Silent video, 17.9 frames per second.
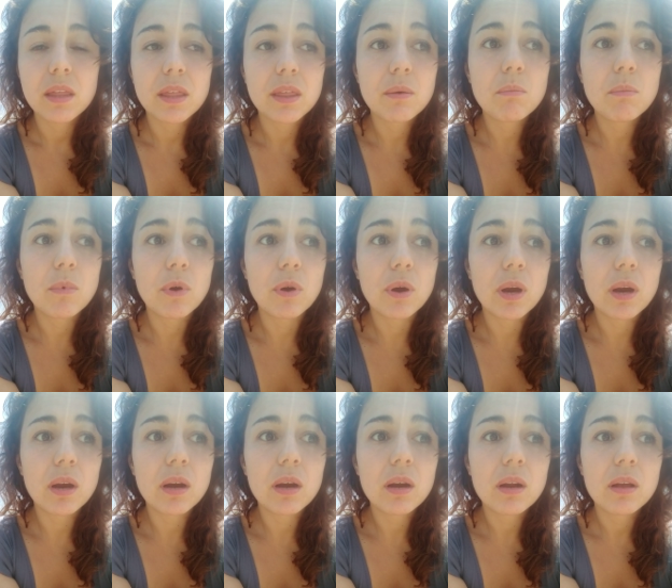the
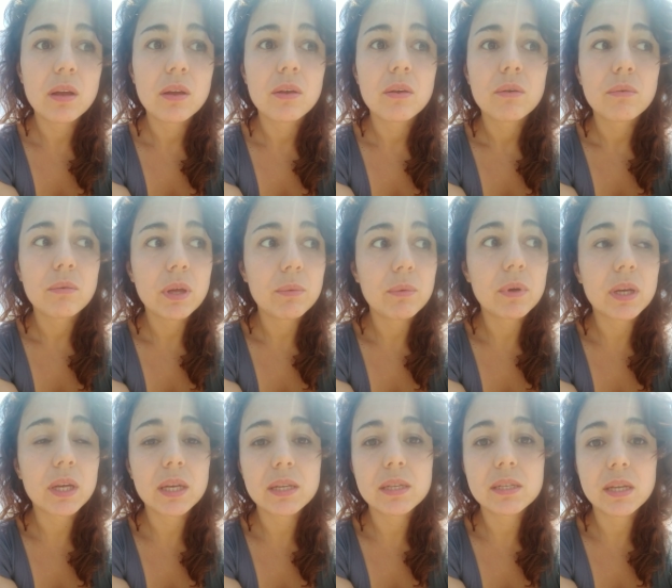more we will
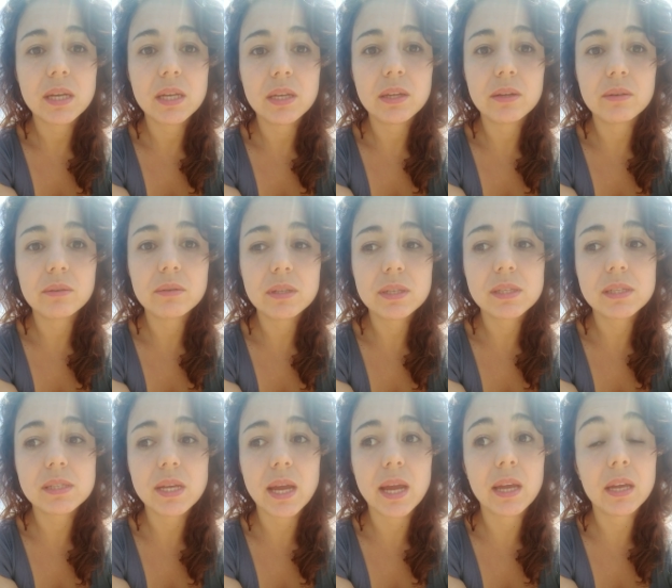continue to
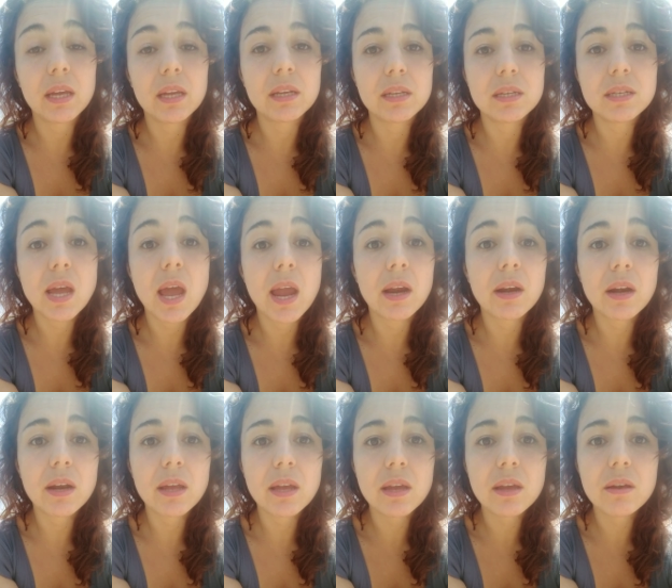stay in
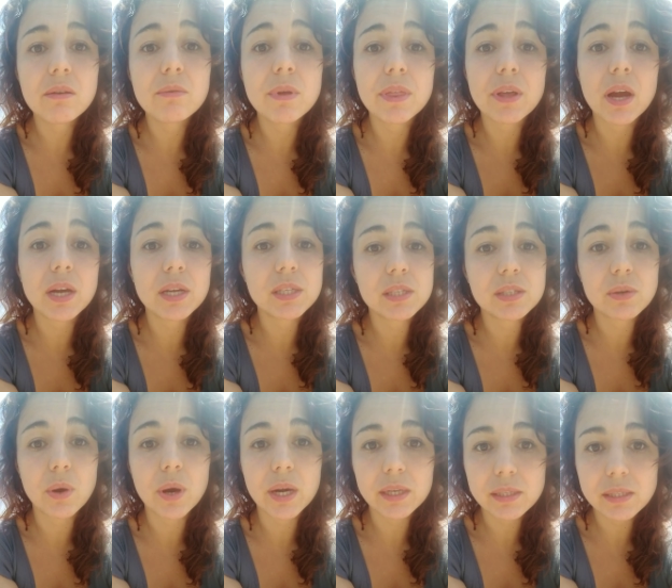integrity with our
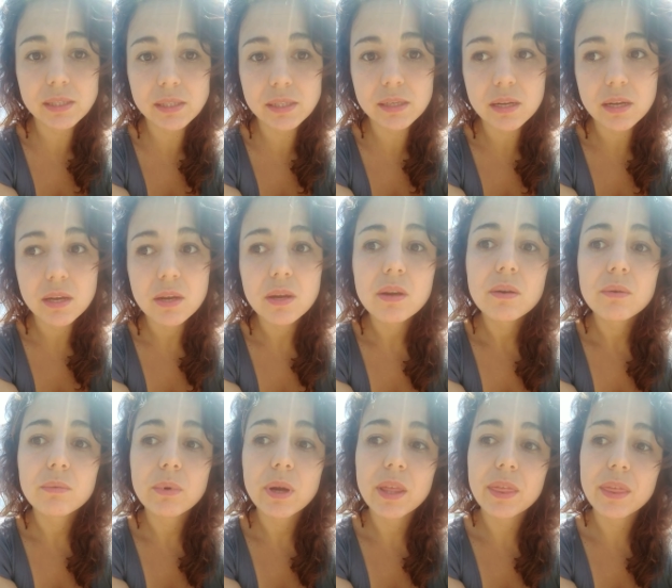source,
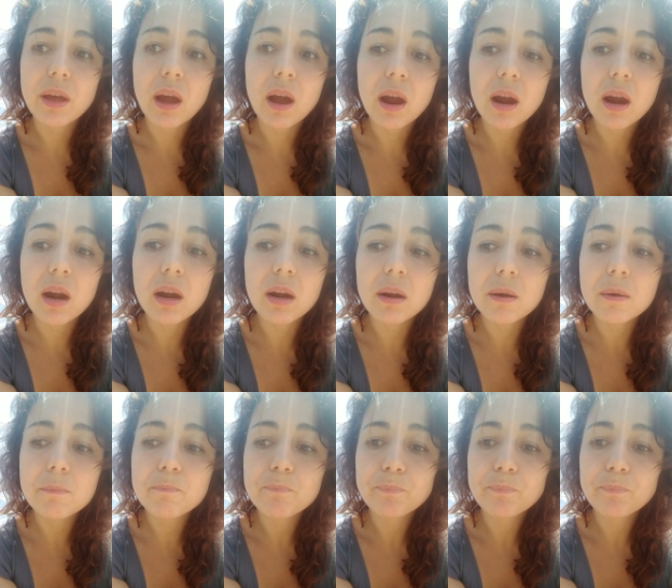with our